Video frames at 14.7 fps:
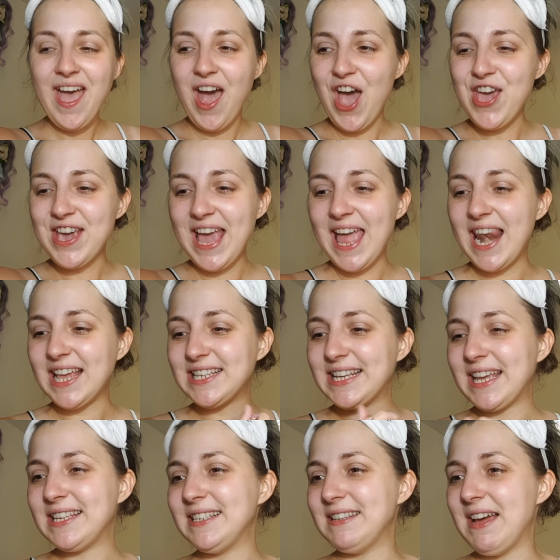Okay, let's
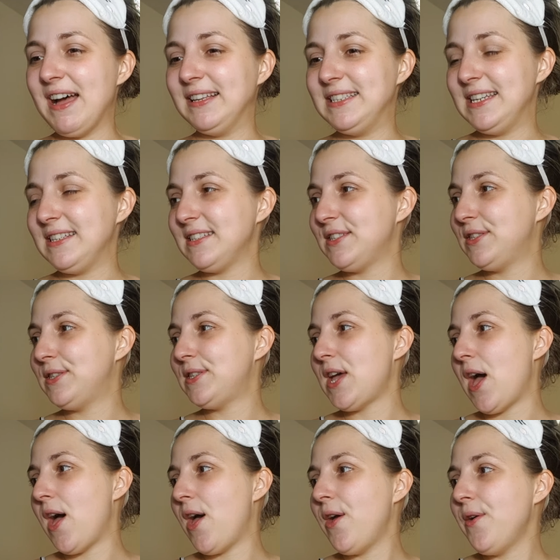get started.
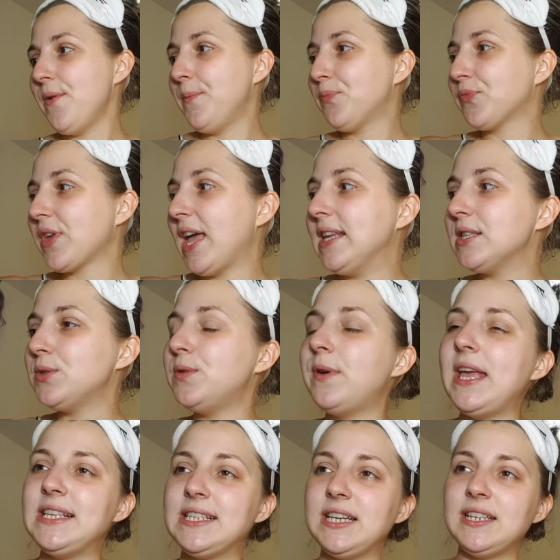So, as
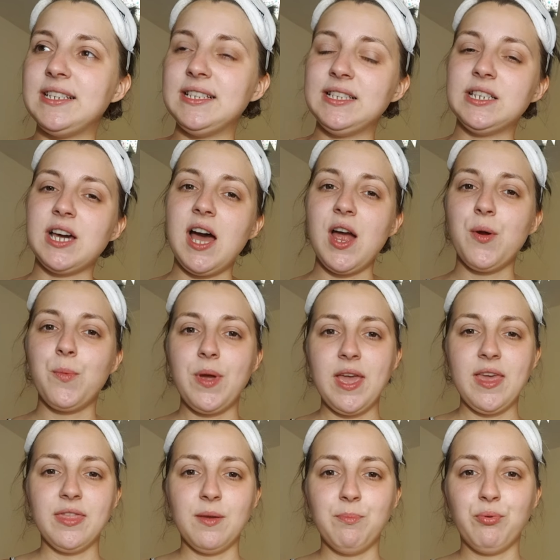always, gonna start
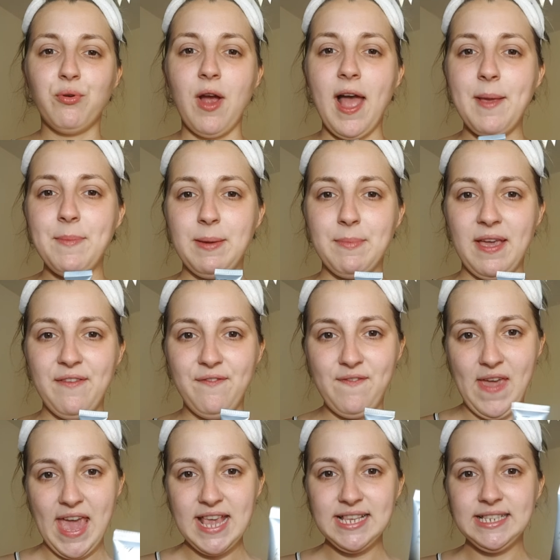with priming my
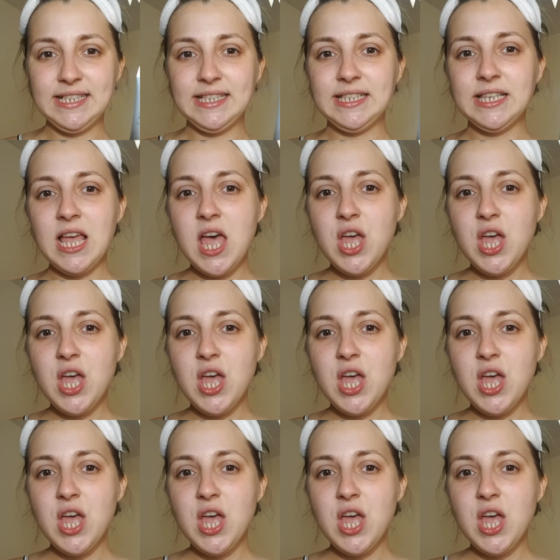face.